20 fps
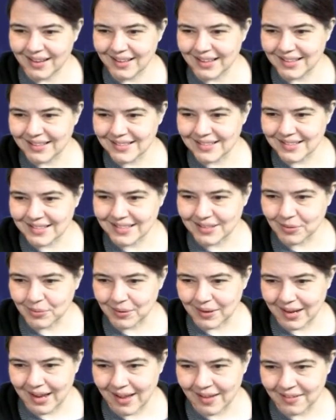Let's see
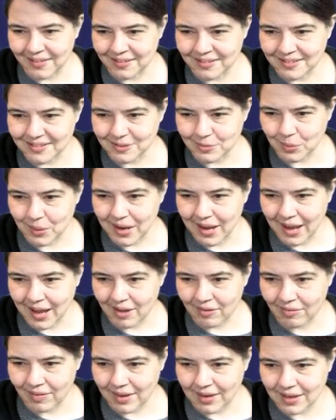what else we
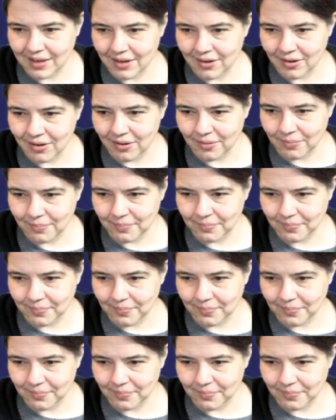have in here.